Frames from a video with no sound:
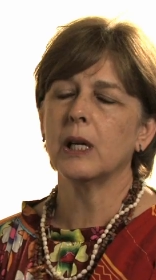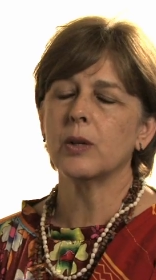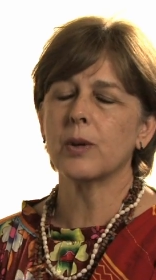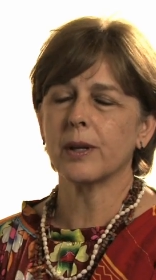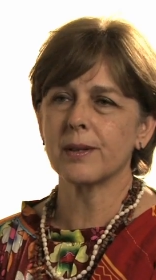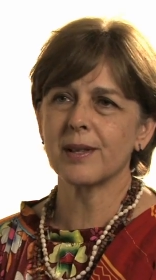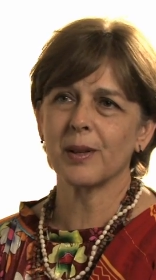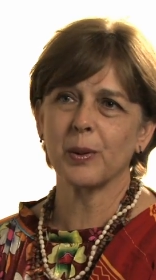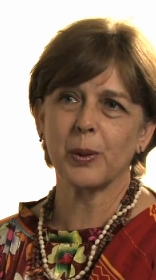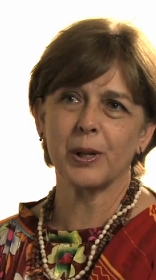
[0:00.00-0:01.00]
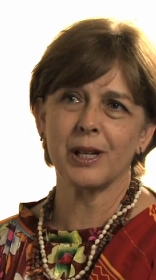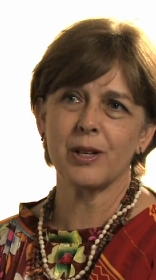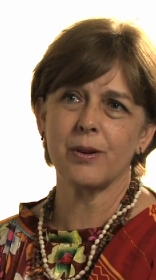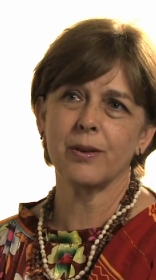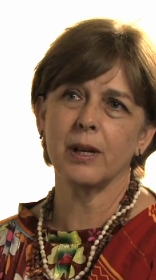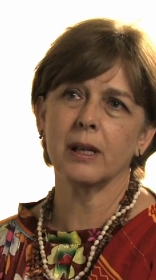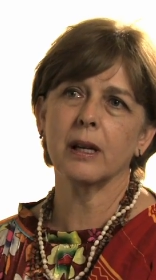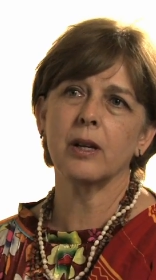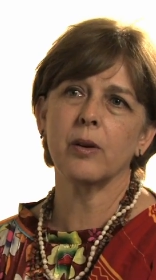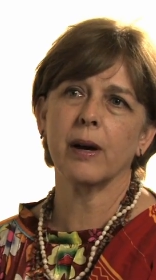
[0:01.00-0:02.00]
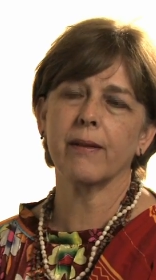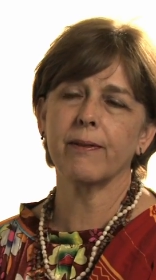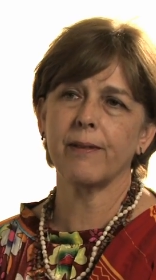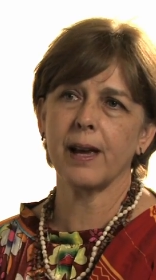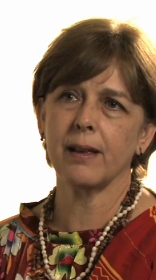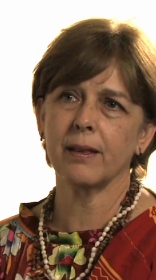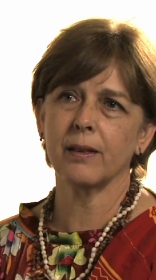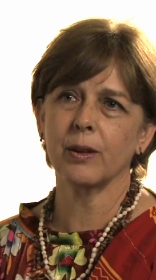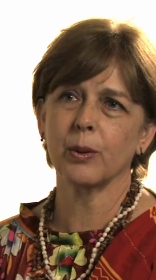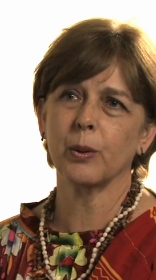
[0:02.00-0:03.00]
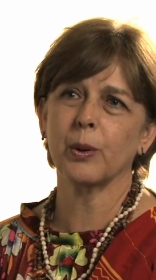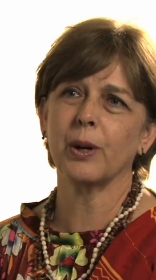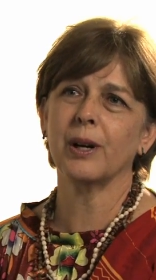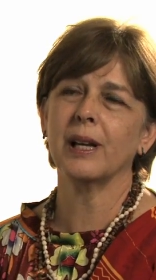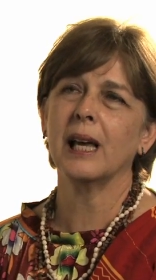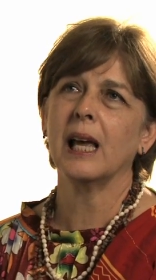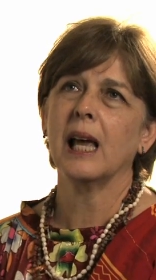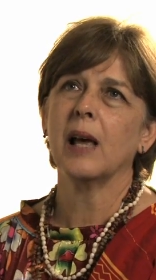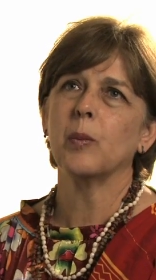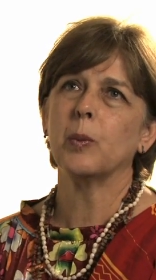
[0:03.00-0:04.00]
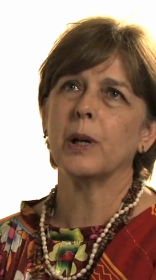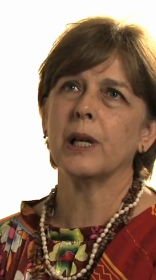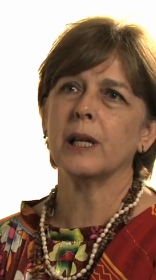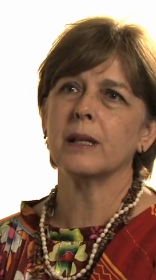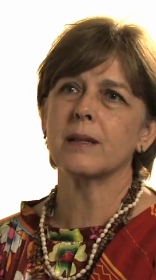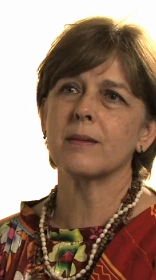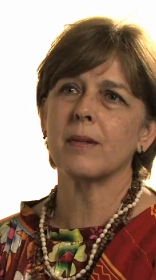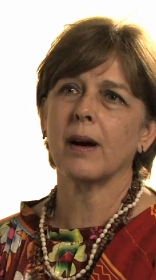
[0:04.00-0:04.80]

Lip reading: trust the Lord and you think that you have faith in the Lord, but it's